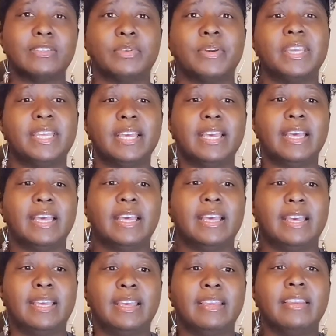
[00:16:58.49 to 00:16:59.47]
So it,
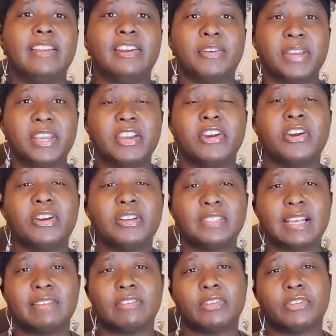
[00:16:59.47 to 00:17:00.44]
you know, it
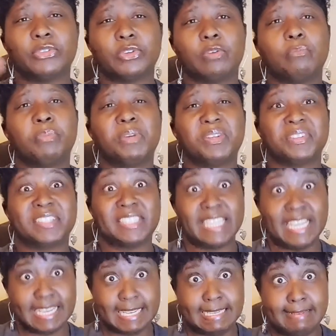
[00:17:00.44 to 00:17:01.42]
hurts after a certain period of
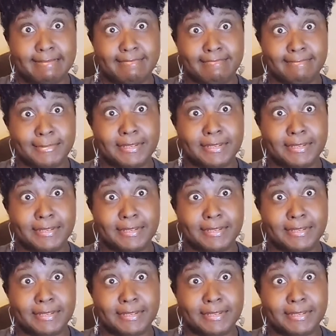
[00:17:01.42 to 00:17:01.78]
time.